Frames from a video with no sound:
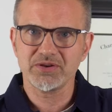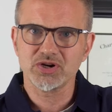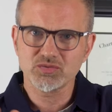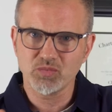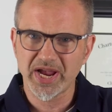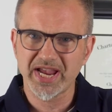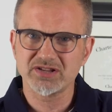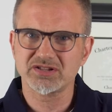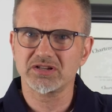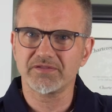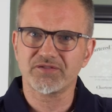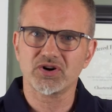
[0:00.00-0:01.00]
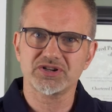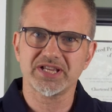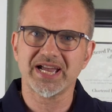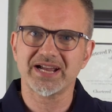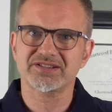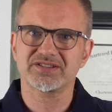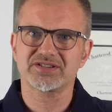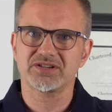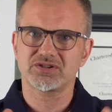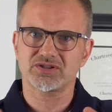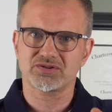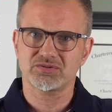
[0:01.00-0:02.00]
there's ways to defer taxes,
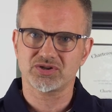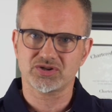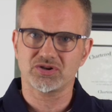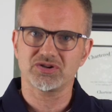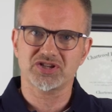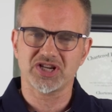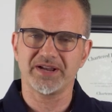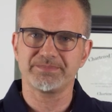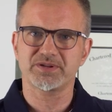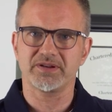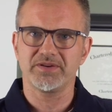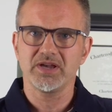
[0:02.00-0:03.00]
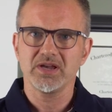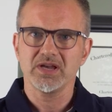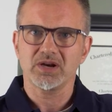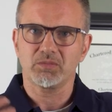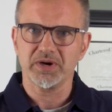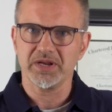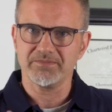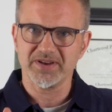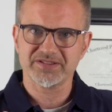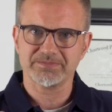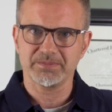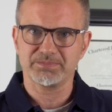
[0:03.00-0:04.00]
such as through certain types of
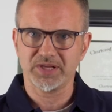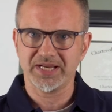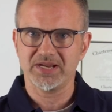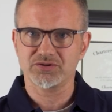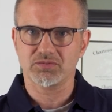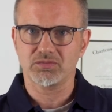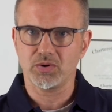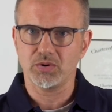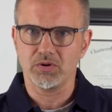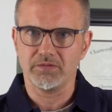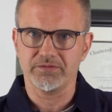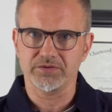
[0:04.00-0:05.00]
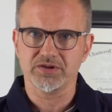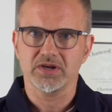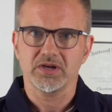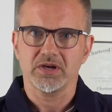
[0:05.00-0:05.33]
reinvestment plans or rollovers,